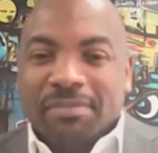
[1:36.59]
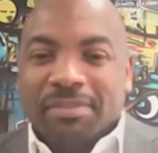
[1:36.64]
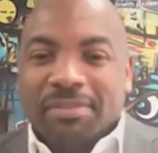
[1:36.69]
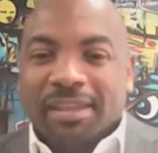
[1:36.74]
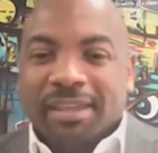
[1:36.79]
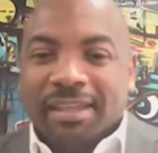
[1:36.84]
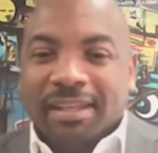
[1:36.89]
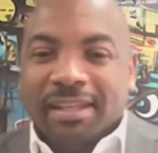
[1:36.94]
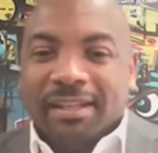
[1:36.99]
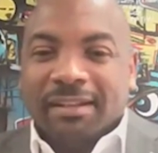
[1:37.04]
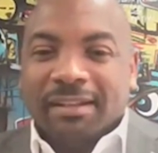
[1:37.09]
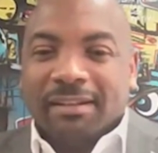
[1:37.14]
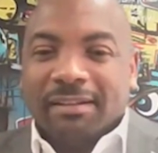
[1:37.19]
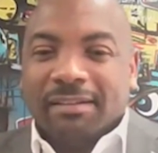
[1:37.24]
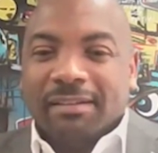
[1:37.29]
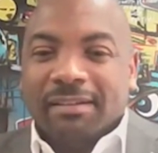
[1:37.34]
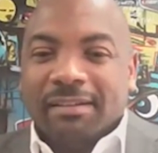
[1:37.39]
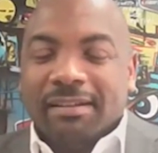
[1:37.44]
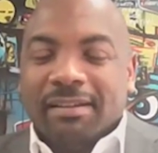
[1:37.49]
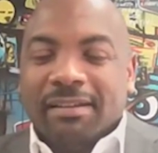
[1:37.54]
thinking
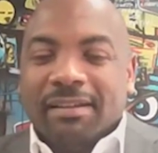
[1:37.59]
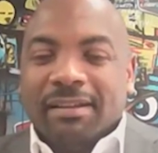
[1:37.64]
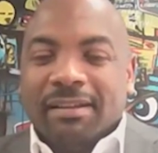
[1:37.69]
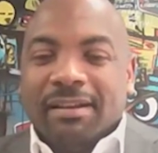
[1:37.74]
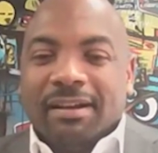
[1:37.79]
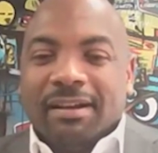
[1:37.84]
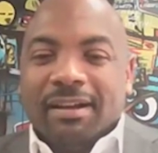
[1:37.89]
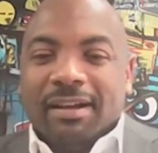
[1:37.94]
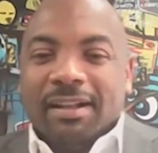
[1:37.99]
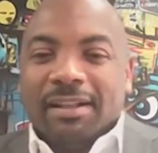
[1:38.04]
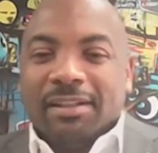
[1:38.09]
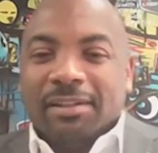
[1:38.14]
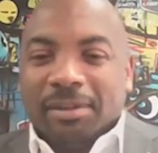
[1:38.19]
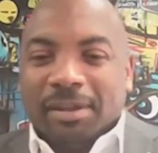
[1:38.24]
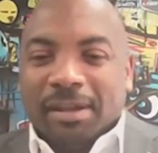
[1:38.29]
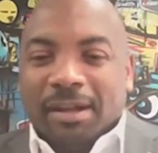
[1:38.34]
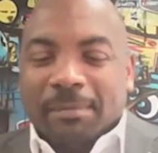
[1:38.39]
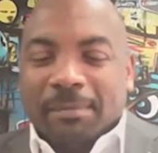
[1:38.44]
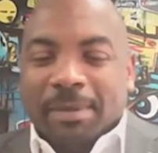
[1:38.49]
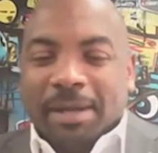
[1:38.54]

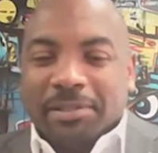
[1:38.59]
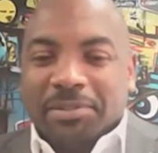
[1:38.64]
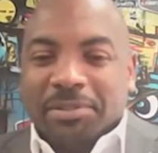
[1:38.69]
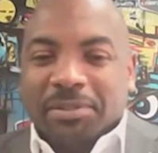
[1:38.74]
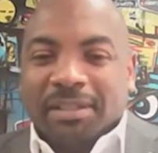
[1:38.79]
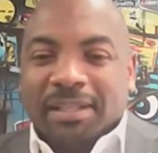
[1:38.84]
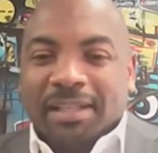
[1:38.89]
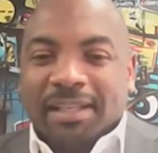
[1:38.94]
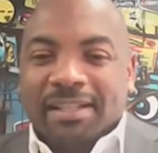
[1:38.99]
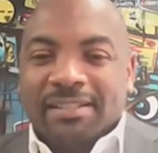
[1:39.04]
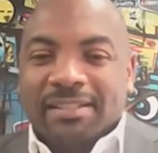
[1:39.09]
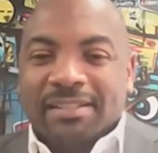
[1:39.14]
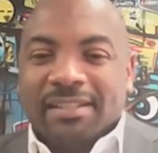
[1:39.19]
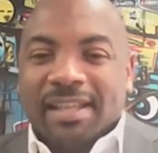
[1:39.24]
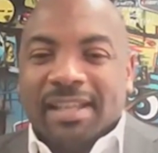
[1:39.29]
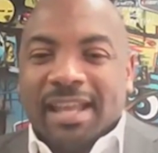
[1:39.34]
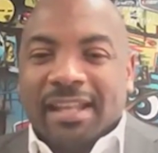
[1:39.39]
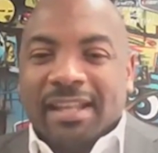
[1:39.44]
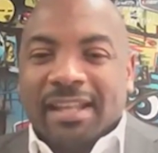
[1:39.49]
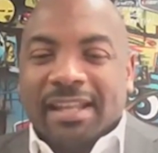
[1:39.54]
about your
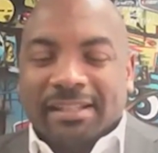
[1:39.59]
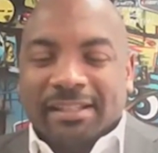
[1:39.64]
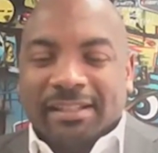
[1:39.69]
case